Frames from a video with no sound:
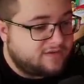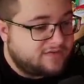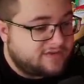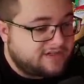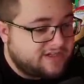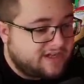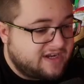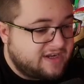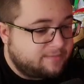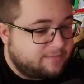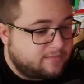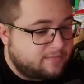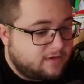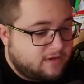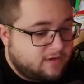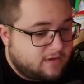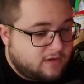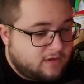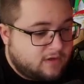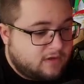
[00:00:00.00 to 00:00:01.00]
time.
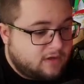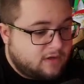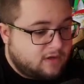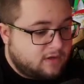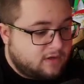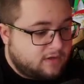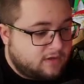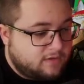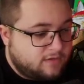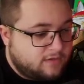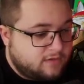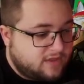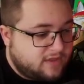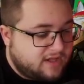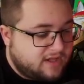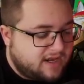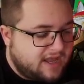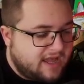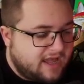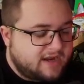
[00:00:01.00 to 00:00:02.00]
Oh,
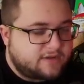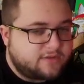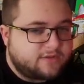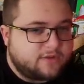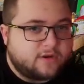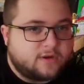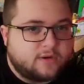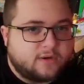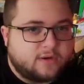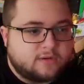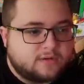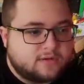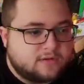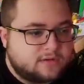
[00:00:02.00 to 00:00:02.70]
that lag though.